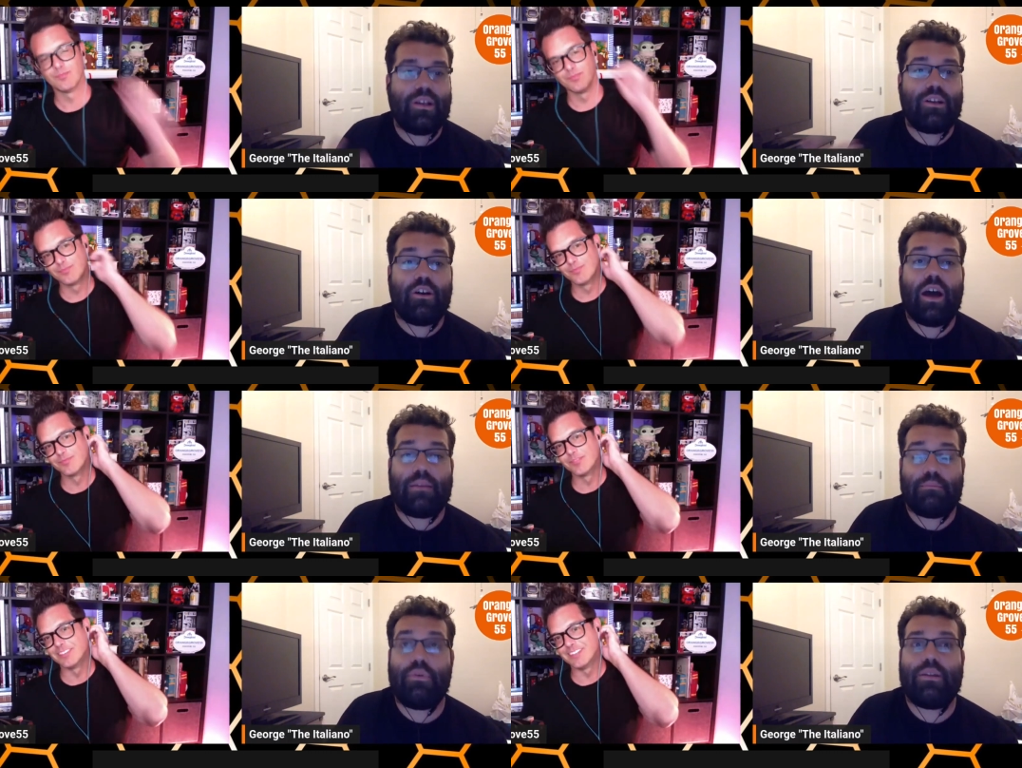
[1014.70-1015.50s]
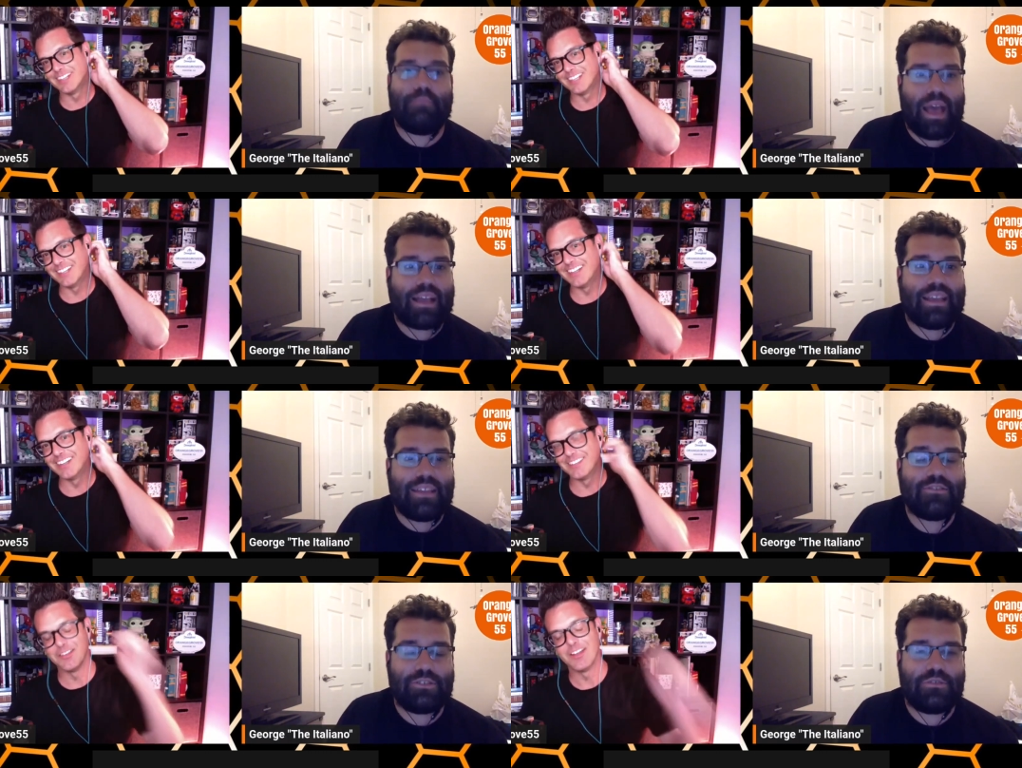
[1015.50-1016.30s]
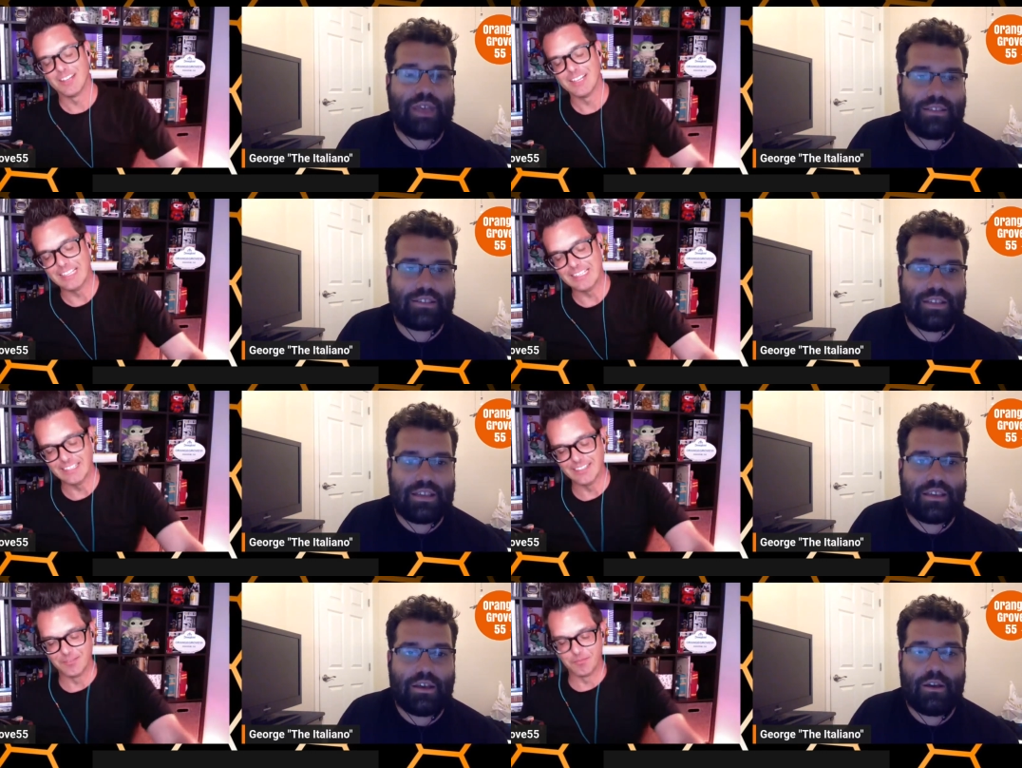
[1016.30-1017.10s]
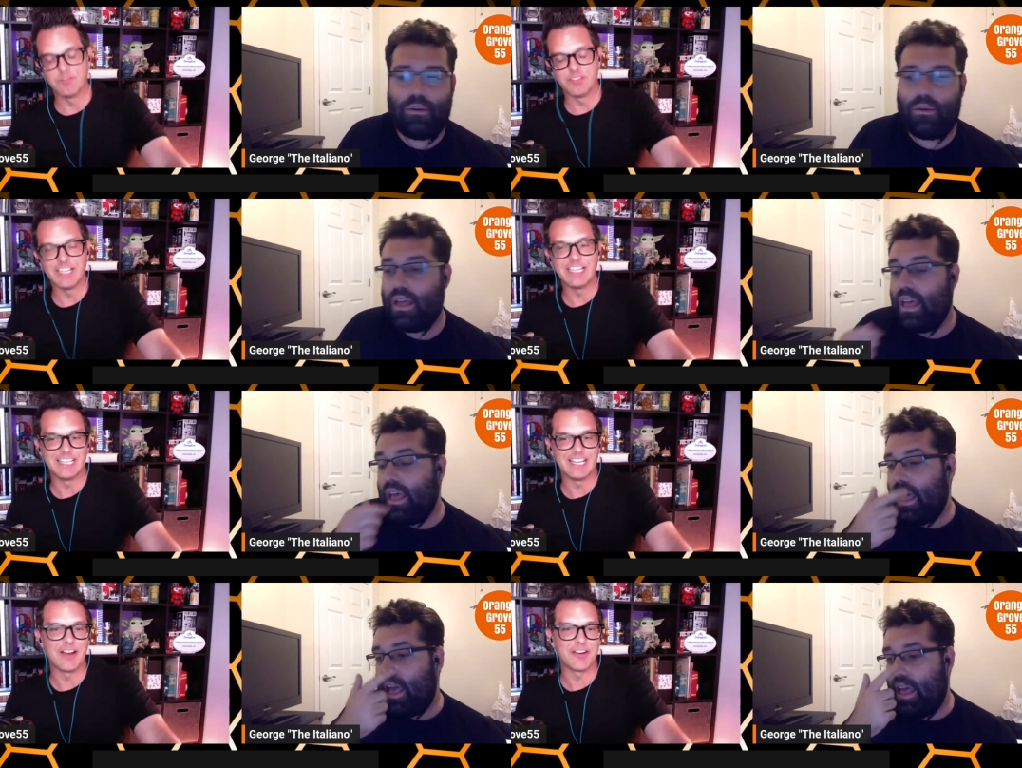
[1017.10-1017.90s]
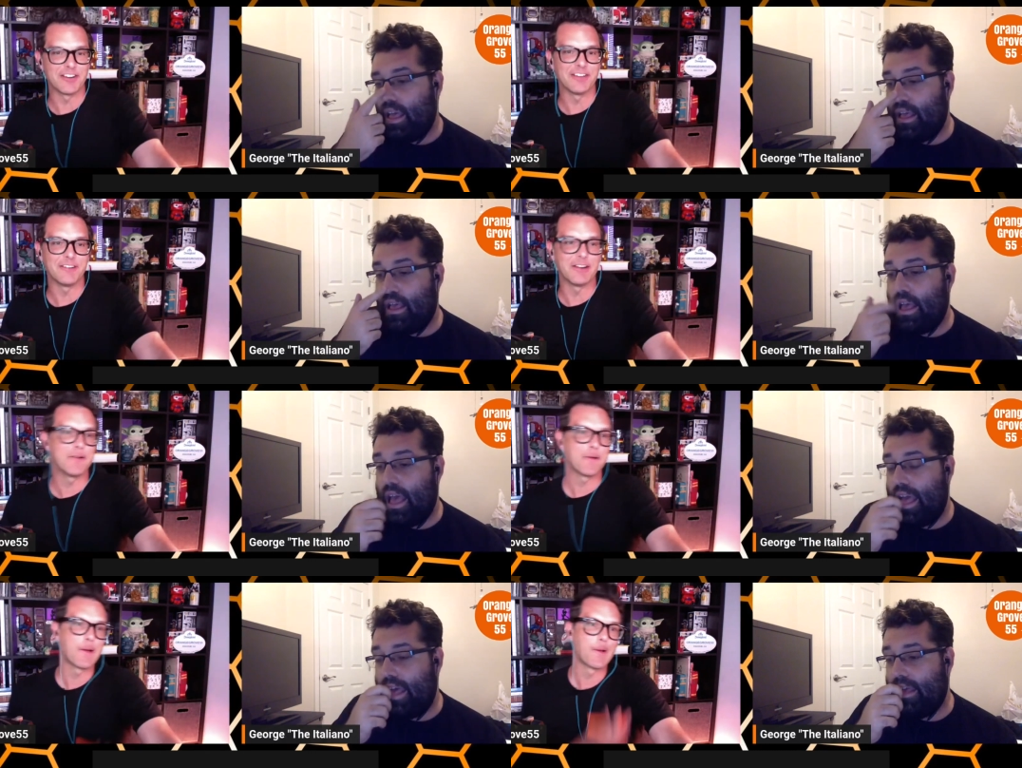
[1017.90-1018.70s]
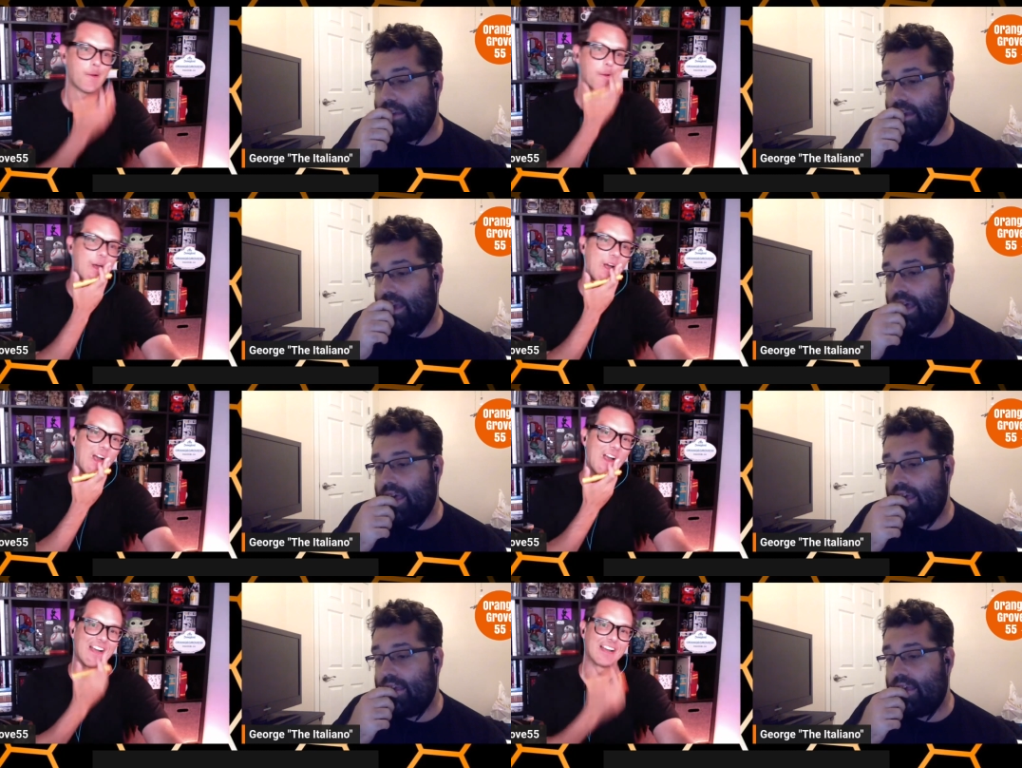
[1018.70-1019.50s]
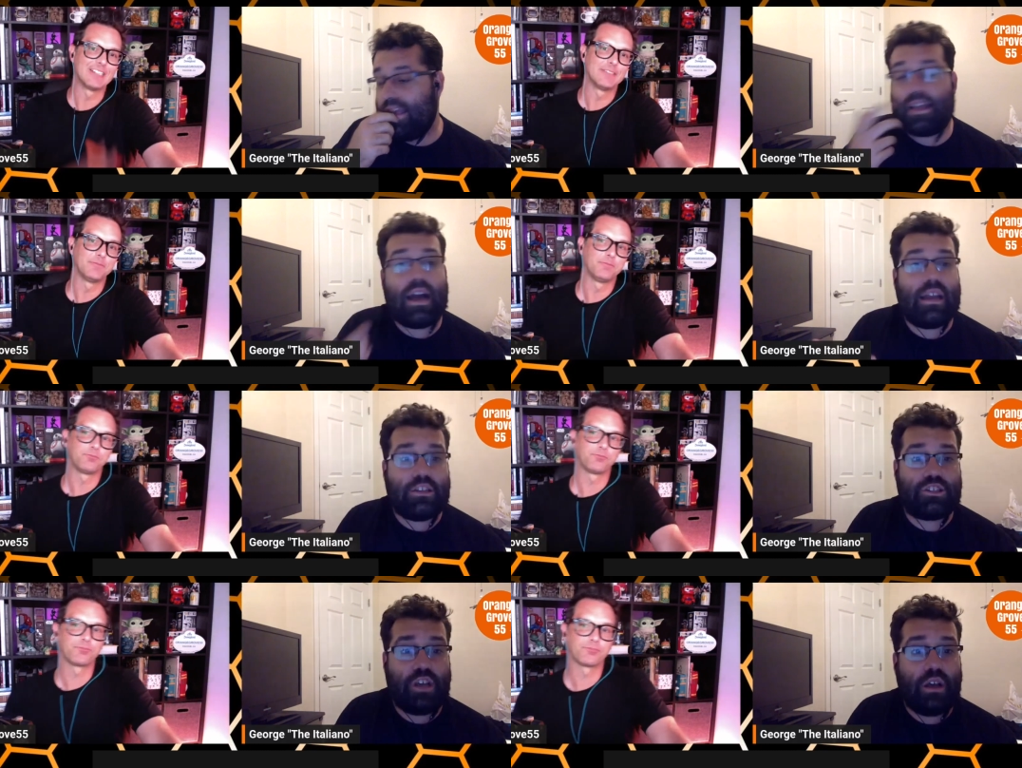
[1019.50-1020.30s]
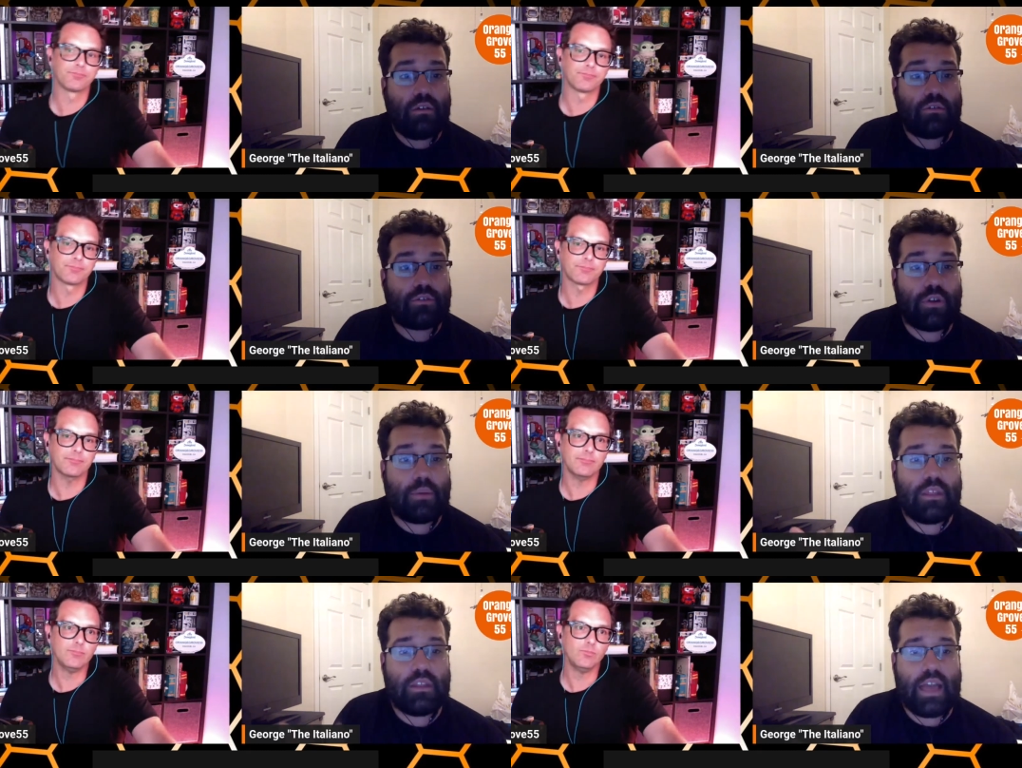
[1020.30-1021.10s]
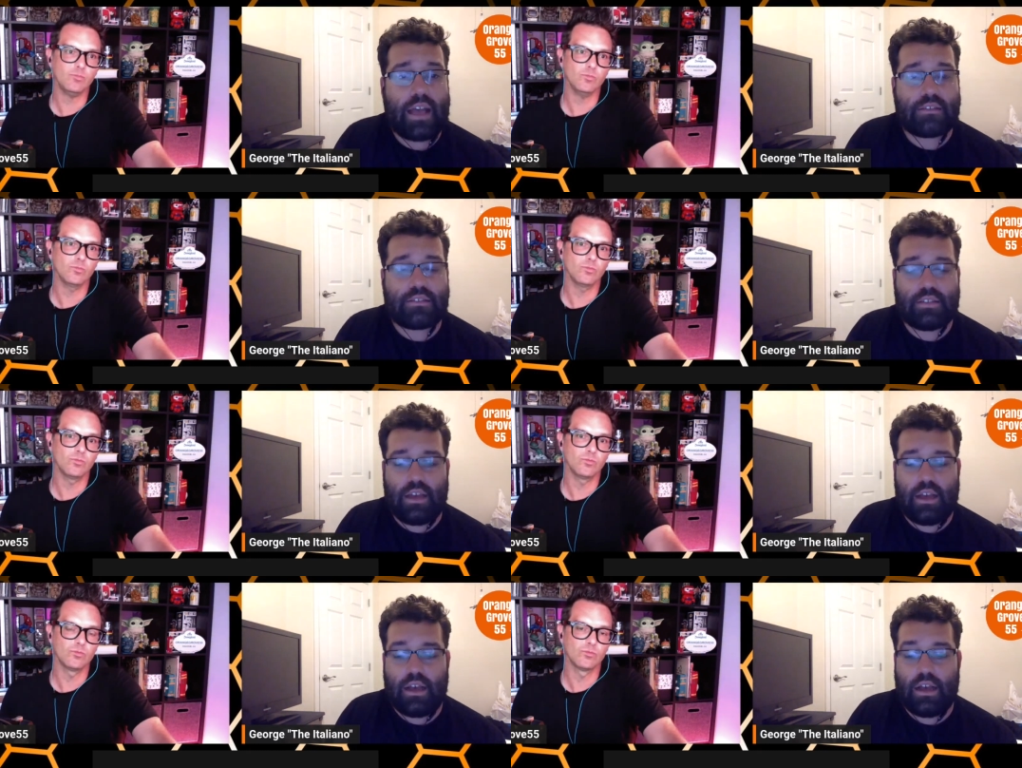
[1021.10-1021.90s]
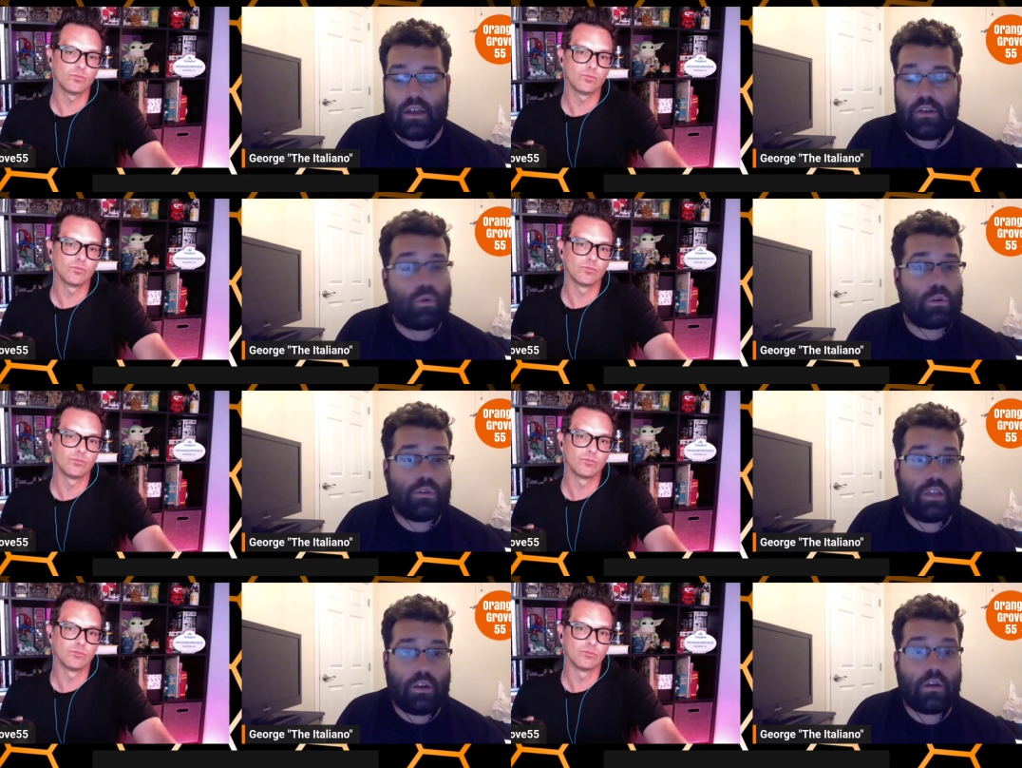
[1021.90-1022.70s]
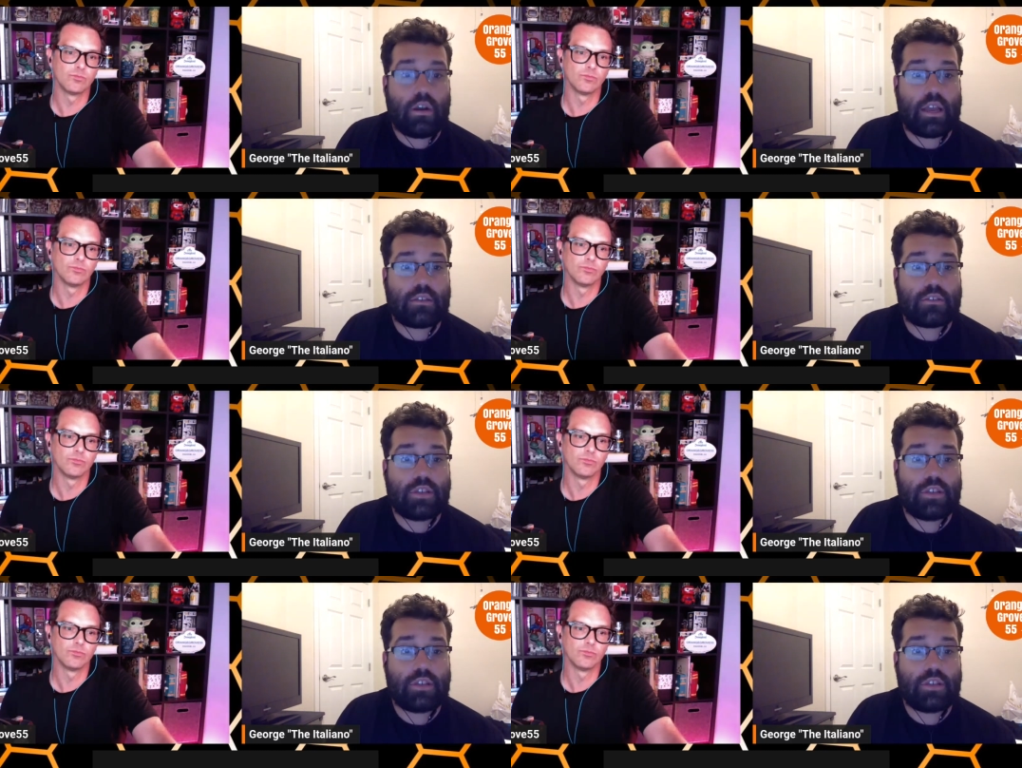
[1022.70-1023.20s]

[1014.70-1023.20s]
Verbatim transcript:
Speaker 1: got put back into as CEO
Speaker 2: that he inherited, right?
Speaker 1: And and it kind of shows from the last uh, quarterly earnings.